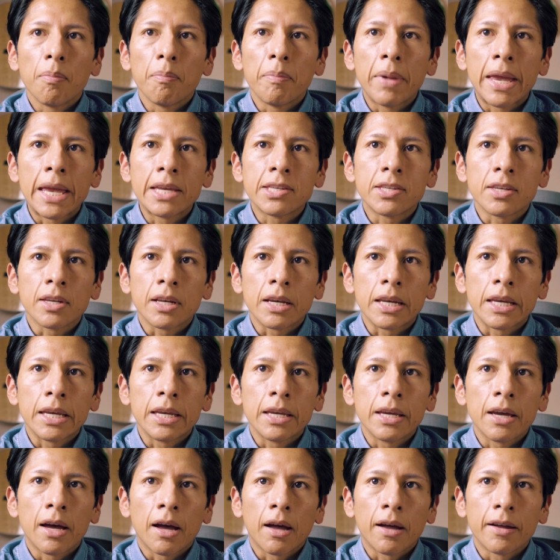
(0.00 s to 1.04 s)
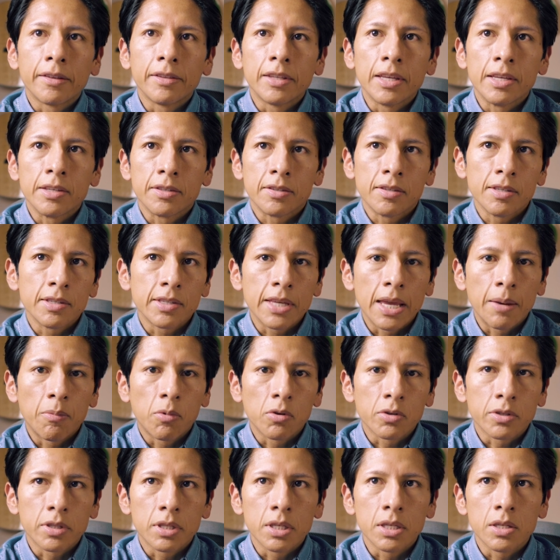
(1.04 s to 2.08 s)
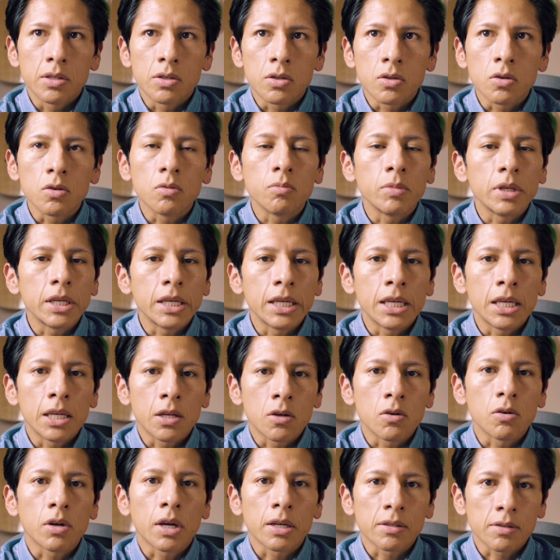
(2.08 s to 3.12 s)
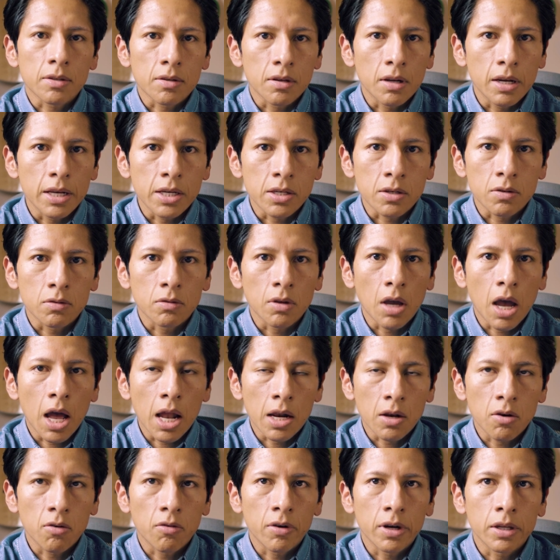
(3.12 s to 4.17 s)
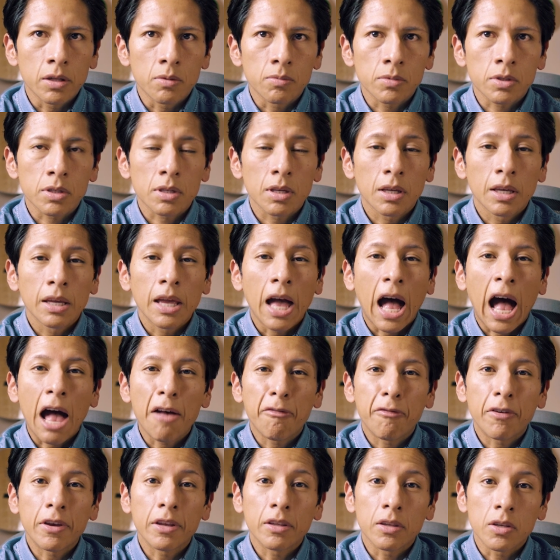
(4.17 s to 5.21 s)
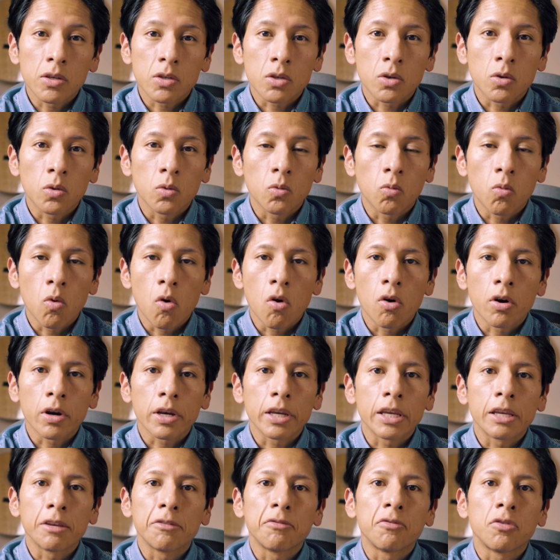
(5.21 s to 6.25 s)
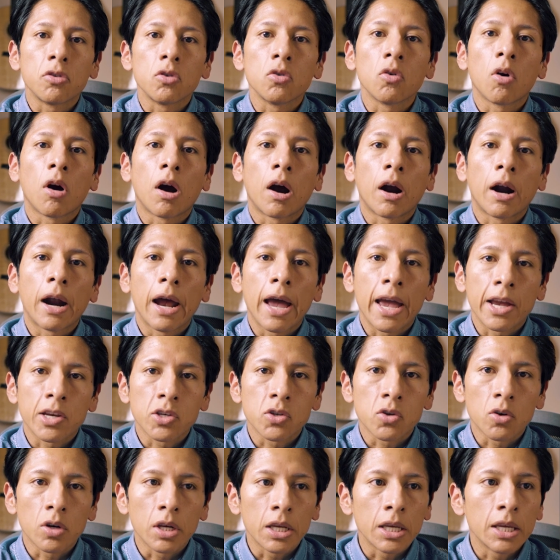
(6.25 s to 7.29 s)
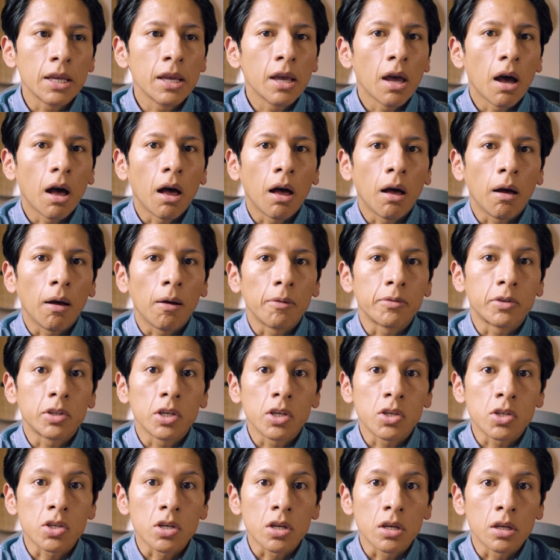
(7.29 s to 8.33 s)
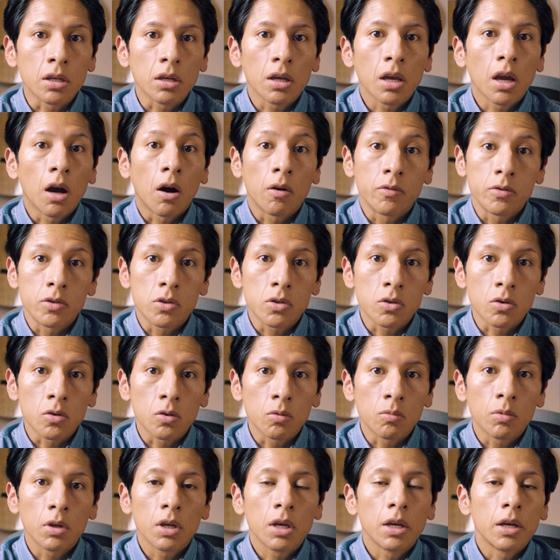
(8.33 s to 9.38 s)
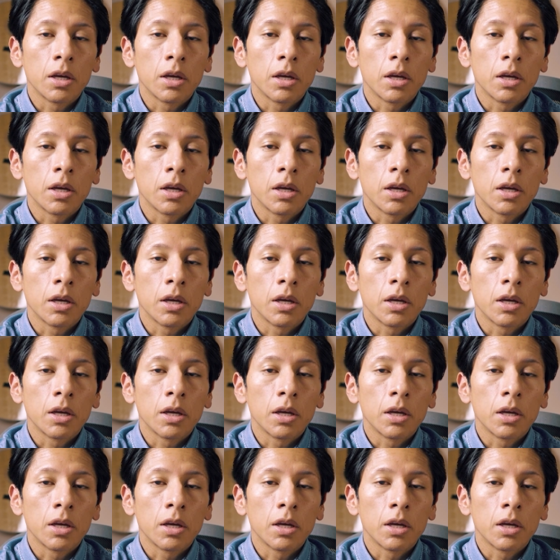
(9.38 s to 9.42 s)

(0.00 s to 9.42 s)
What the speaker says: basically this disables the zoom echo cancellation algorithms. I think this could work if you are actually teaching on Zoom